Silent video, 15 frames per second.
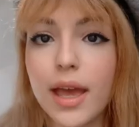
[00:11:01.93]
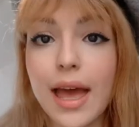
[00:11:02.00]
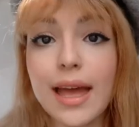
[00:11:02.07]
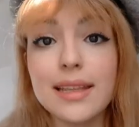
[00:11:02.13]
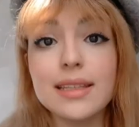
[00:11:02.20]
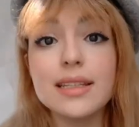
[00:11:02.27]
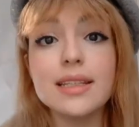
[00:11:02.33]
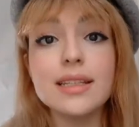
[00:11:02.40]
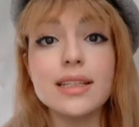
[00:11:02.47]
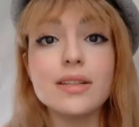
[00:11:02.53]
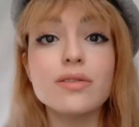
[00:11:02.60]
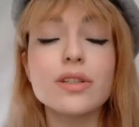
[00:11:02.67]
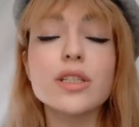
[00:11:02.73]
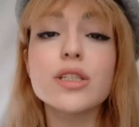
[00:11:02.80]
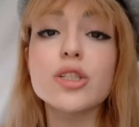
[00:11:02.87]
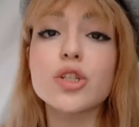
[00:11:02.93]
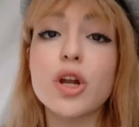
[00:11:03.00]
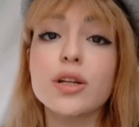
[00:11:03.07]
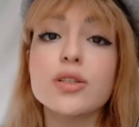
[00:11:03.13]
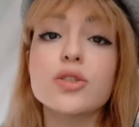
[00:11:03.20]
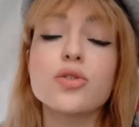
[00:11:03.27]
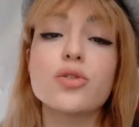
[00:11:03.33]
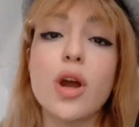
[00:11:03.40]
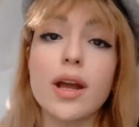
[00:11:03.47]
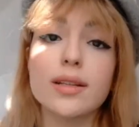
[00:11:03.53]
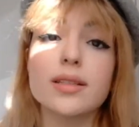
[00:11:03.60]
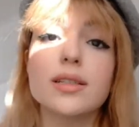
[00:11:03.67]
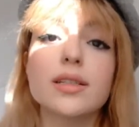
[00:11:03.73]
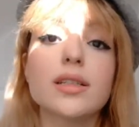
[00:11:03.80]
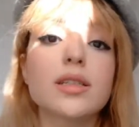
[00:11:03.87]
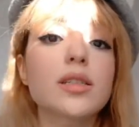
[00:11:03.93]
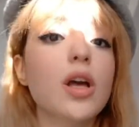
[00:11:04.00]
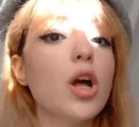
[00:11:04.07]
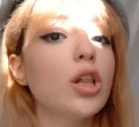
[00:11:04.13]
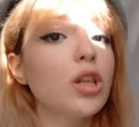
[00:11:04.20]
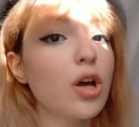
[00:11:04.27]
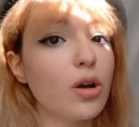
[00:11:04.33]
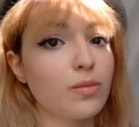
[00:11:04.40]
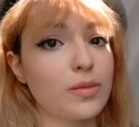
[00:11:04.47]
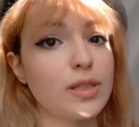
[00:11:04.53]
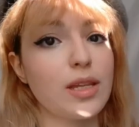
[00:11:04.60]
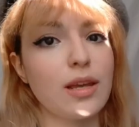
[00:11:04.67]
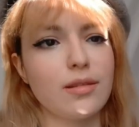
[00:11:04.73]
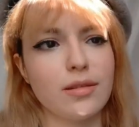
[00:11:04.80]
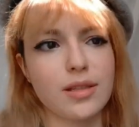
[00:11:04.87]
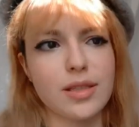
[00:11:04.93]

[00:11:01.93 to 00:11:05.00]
And he even starts writing his columns and